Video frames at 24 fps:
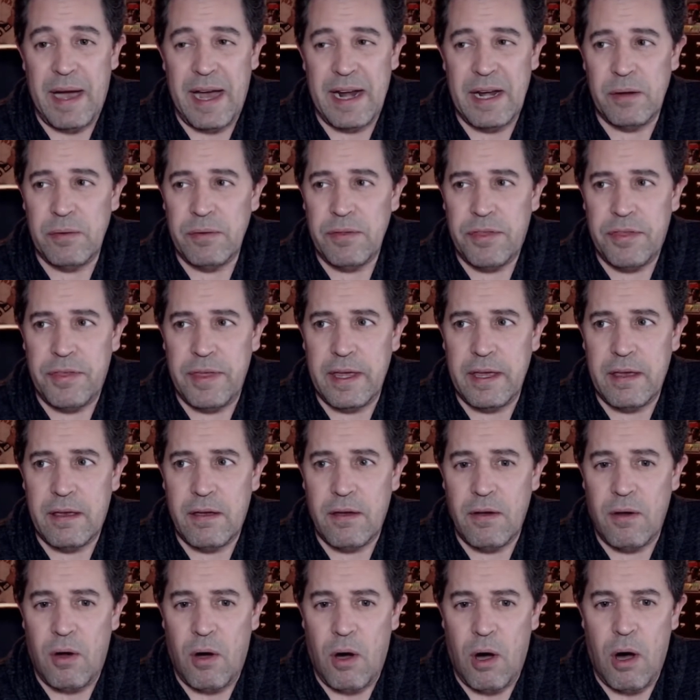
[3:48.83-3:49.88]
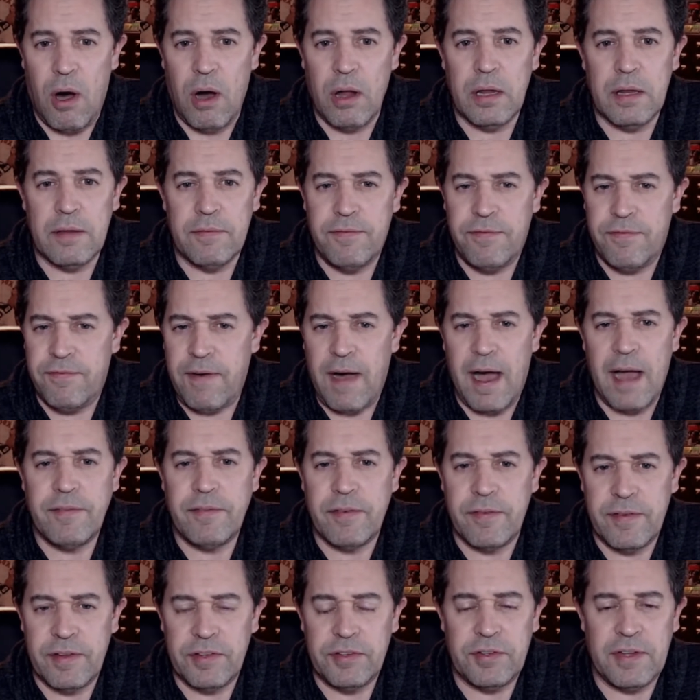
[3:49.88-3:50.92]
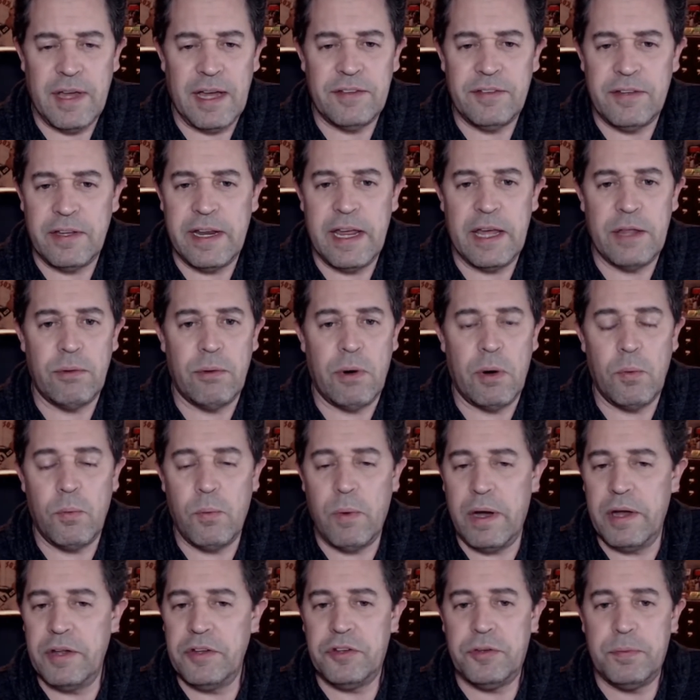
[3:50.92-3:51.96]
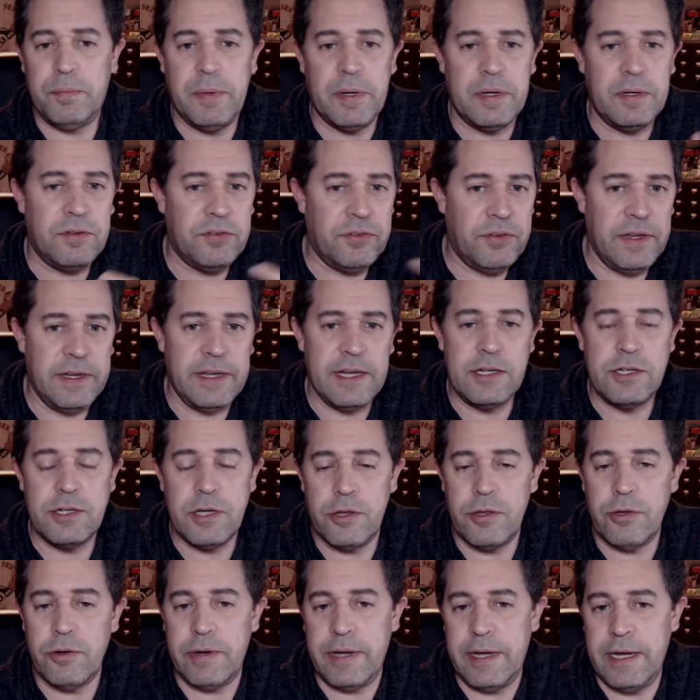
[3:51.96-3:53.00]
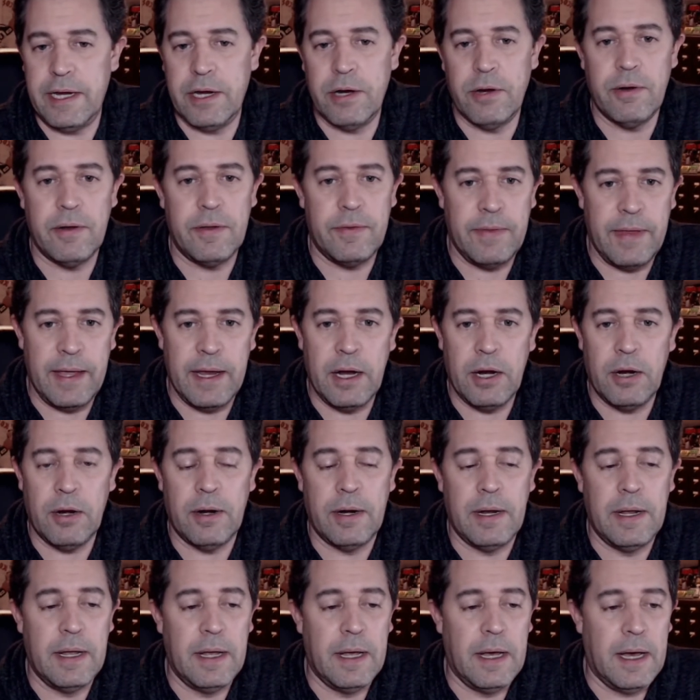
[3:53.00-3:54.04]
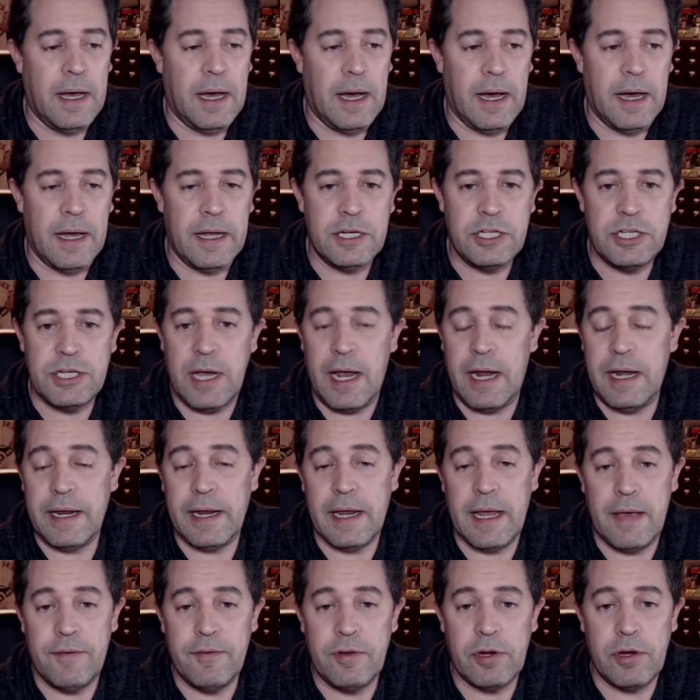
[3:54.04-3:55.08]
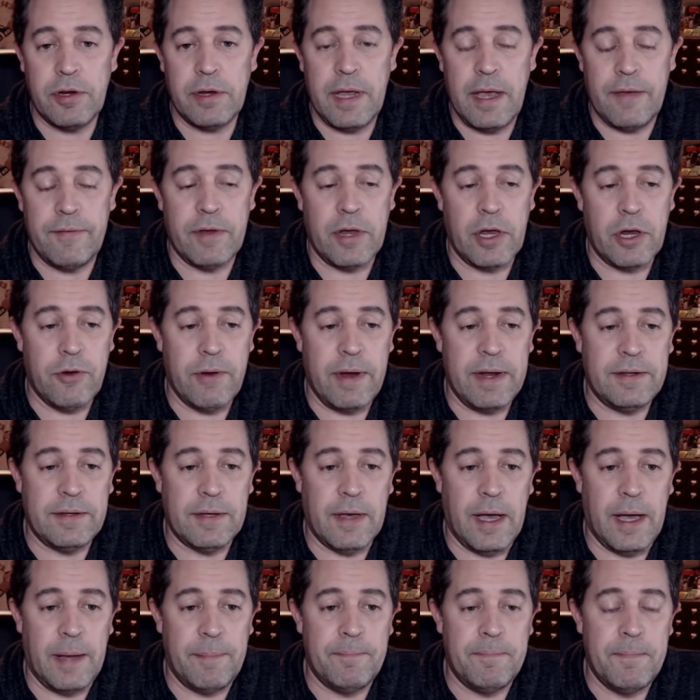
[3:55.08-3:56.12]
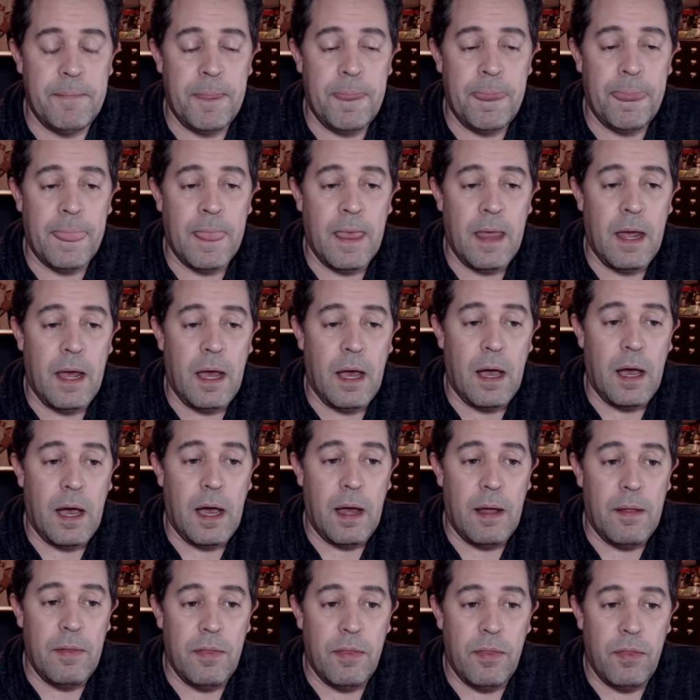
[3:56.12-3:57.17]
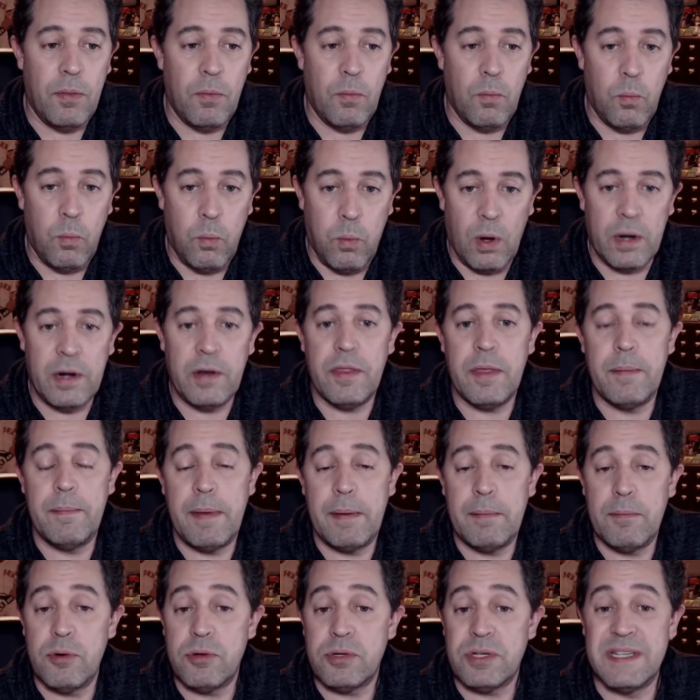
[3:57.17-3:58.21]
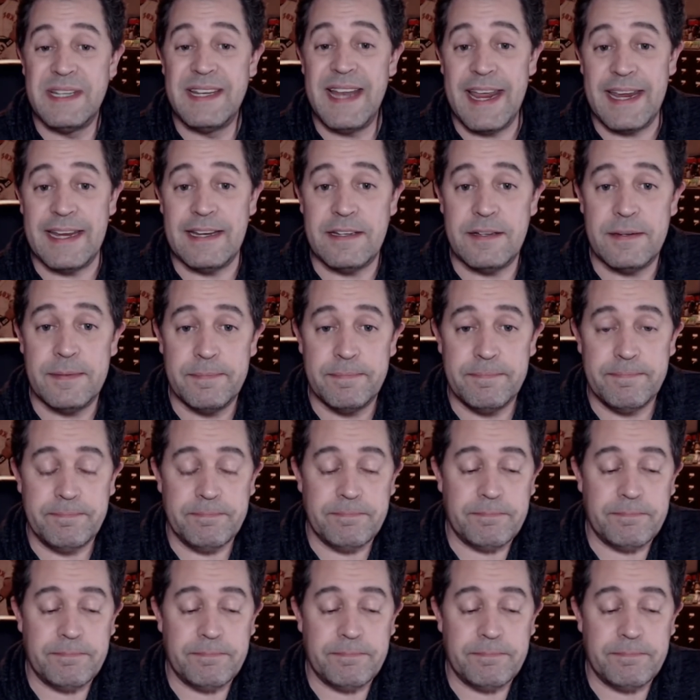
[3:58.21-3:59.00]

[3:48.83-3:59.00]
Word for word: I don't think all of 5 of us got together at once, but seeing each other here and there, chatting, having a great time. One of the members, Nate,